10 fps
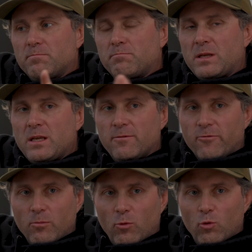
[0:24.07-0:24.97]
Pete
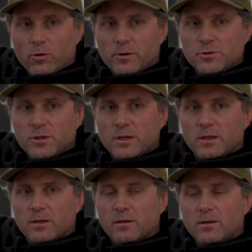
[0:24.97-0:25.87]
from
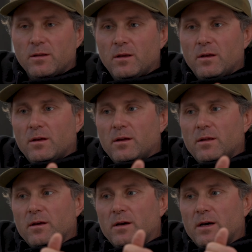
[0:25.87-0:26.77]
Origin,
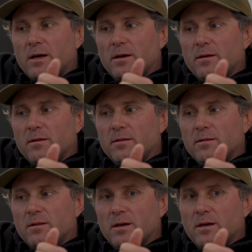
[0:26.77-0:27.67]

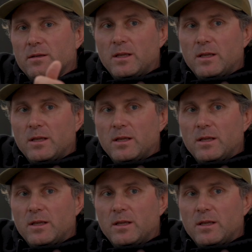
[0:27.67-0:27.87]
the